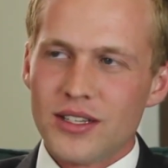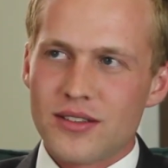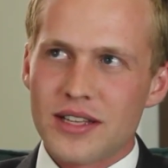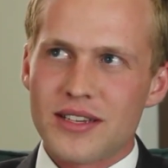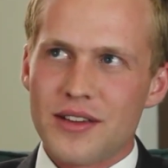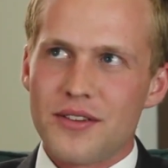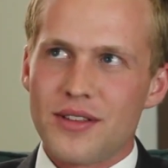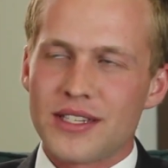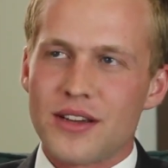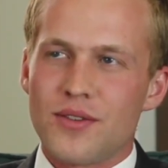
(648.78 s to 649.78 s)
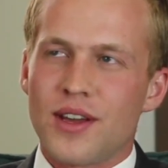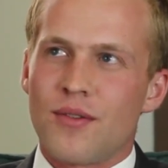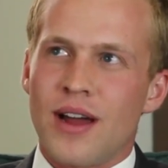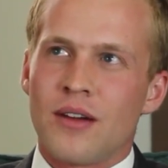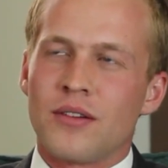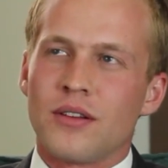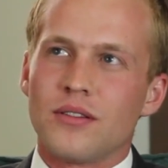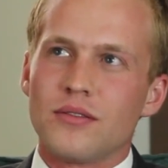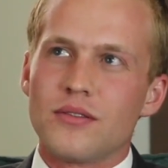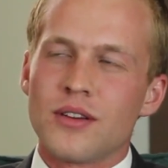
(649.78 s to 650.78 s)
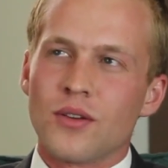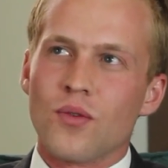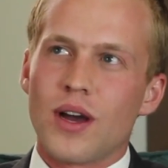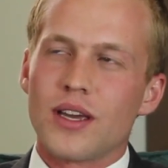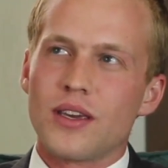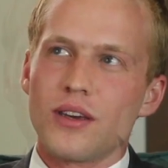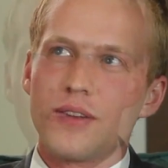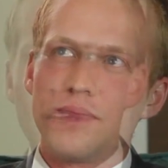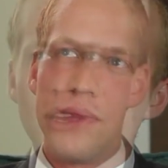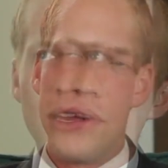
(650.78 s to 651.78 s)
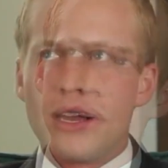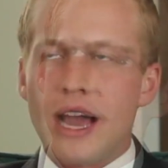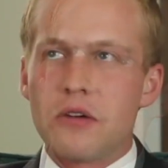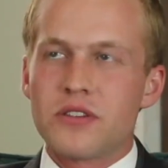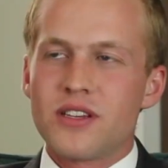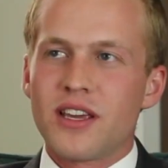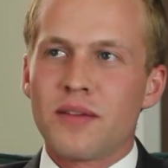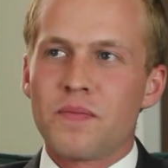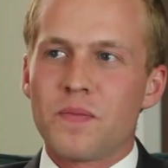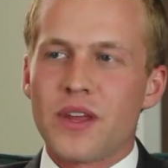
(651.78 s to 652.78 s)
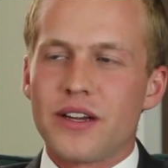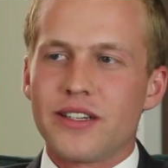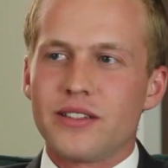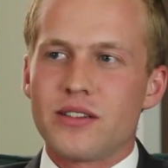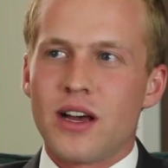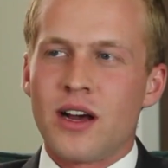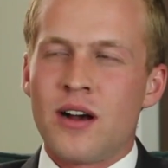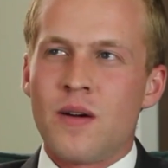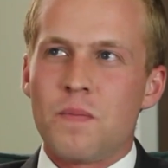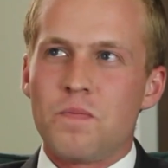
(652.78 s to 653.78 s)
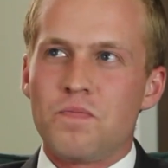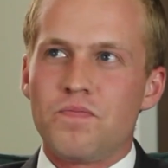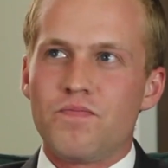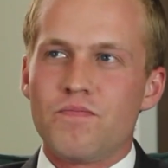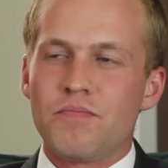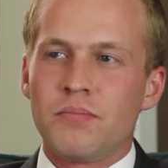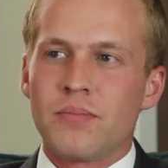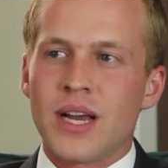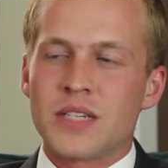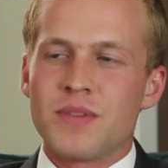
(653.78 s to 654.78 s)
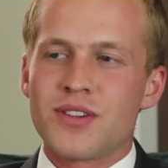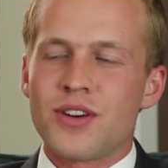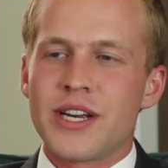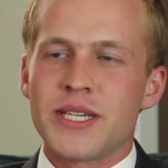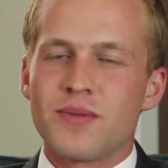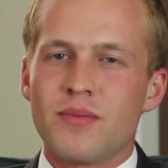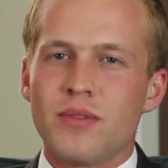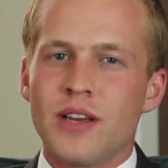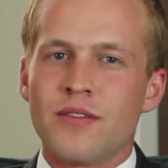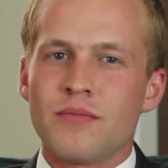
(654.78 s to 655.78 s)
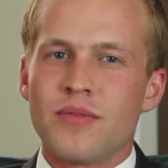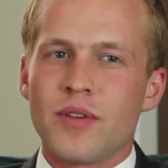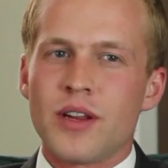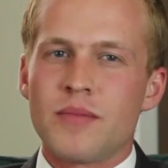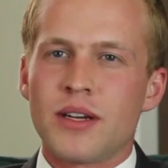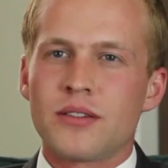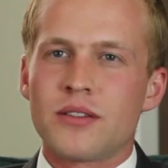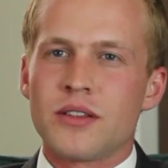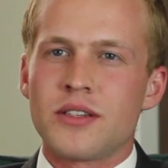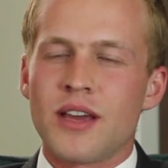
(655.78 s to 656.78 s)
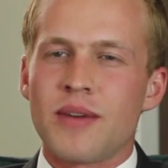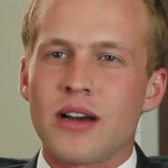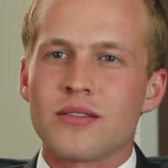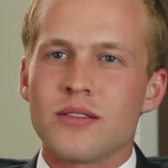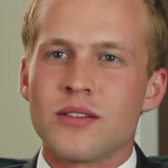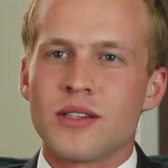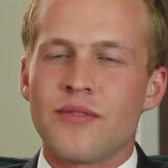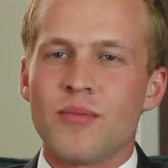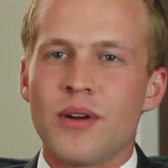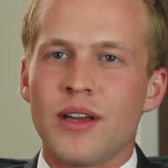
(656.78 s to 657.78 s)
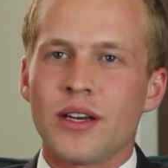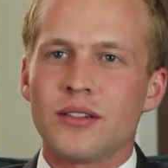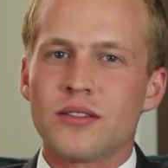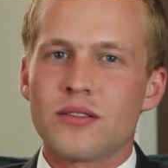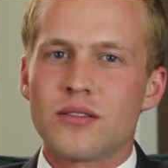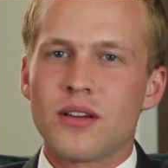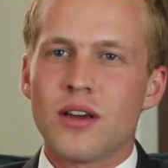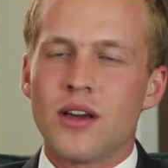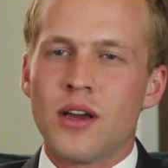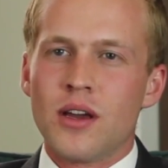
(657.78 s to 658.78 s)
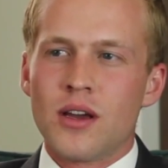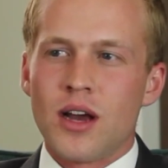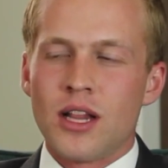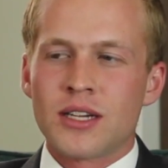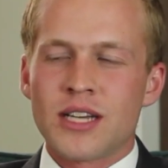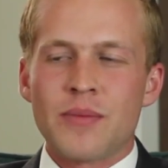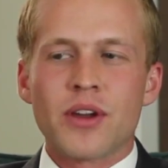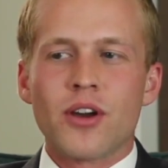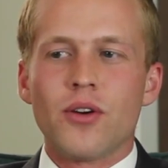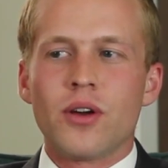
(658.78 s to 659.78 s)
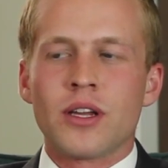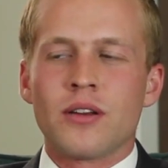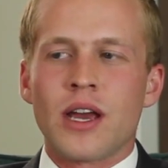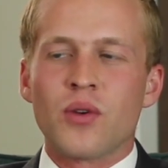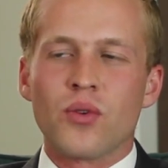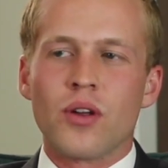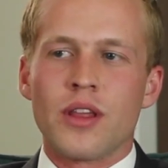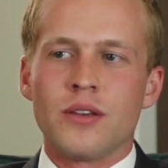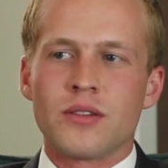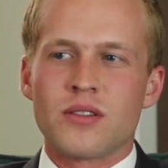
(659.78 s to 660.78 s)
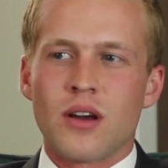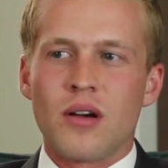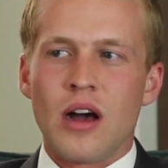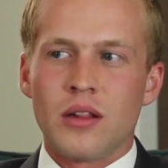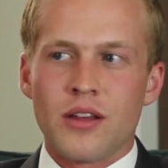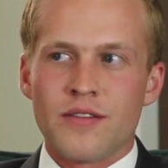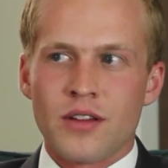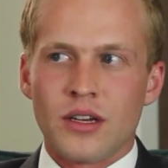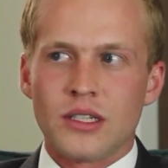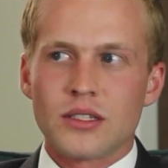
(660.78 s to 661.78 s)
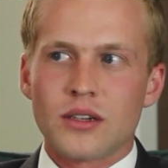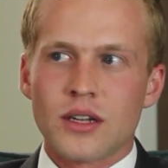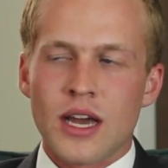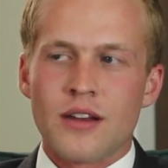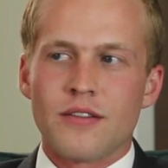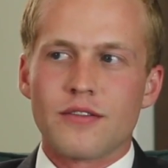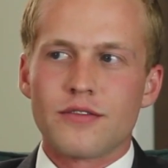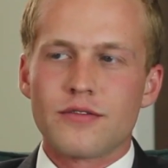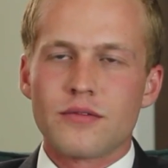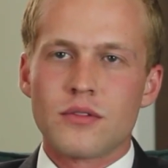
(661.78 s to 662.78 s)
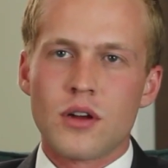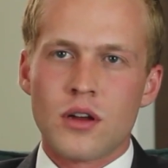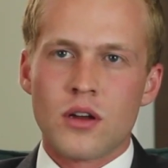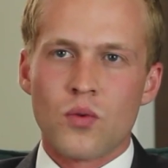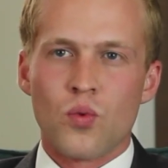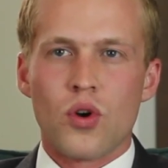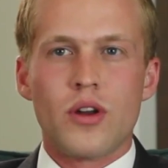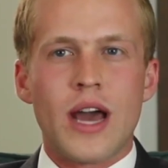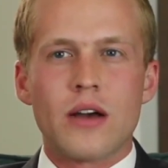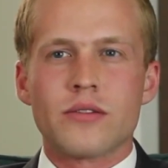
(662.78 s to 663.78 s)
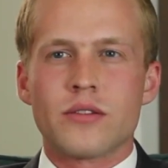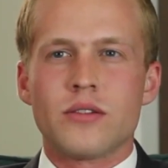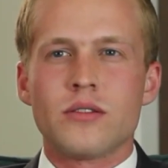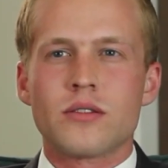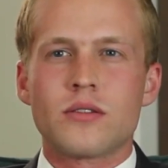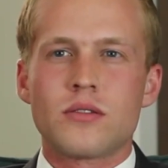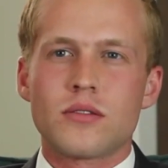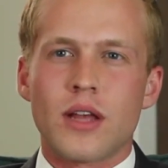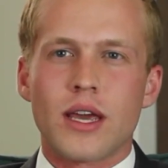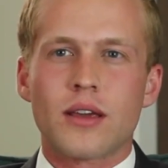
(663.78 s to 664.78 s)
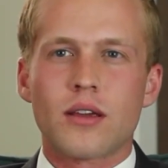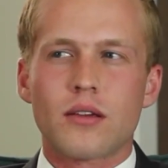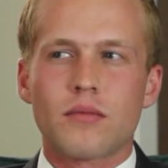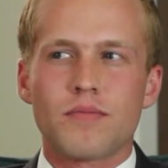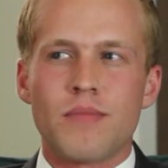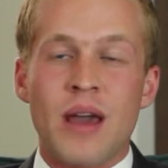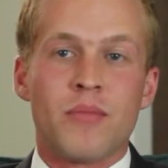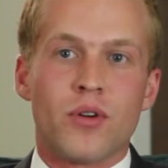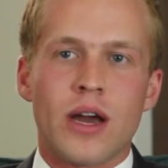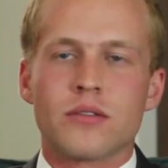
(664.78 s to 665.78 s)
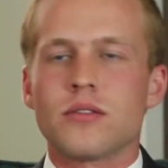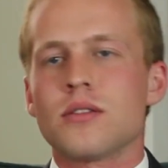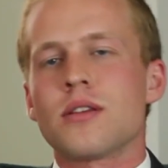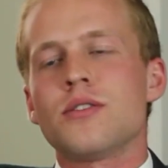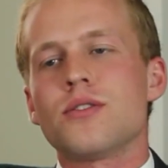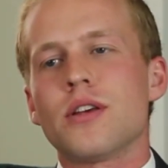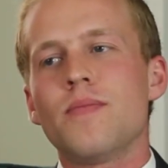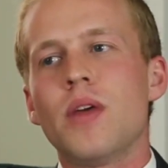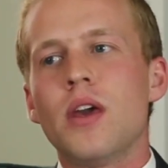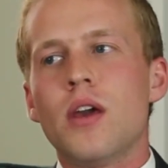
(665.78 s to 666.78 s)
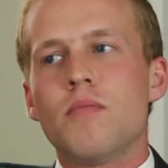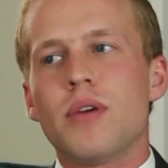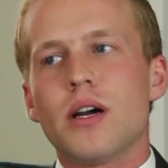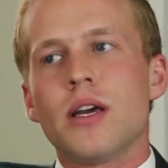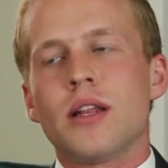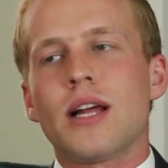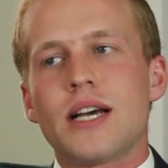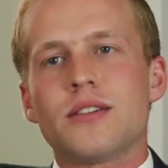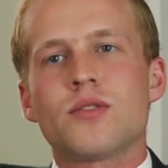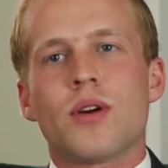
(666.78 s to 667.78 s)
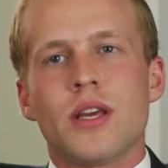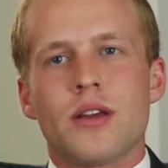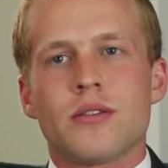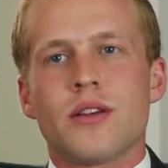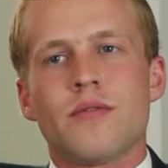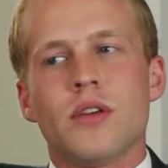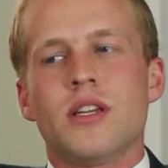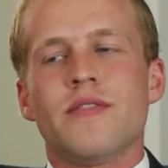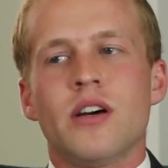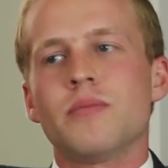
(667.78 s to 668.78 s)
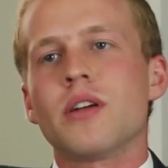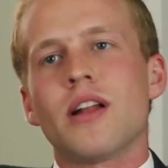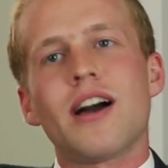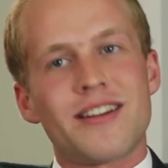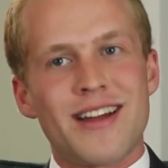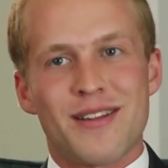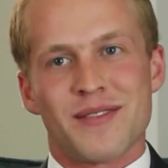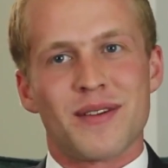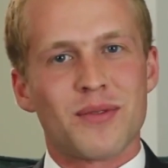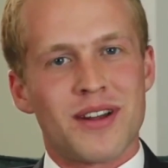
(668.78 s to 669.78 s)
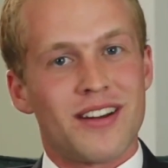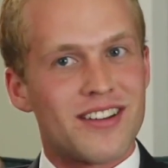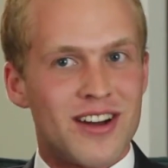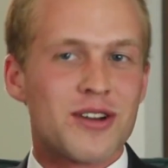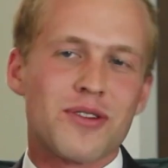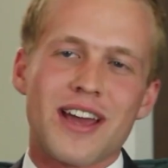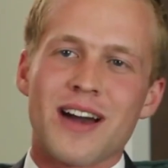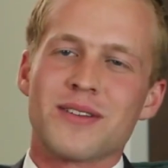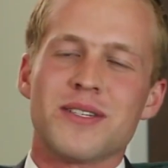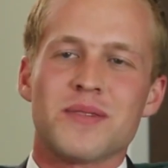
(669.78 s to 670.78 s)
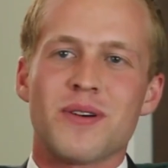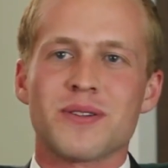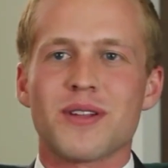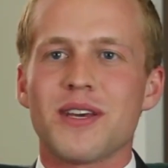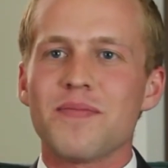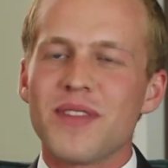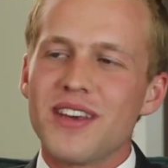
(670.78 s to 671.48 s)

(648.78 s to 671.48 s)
So that's how you get around in Guayaquil. Housing, there's as missionaries, we live in pretty much the same houses as everybody else. A long time ago in Ecuador, they used to all live in kind of wood houses, like bamboo houses essentially. But in the last 20 years, they've really developed a lot, and now they've upgraded to concrete houses mostly.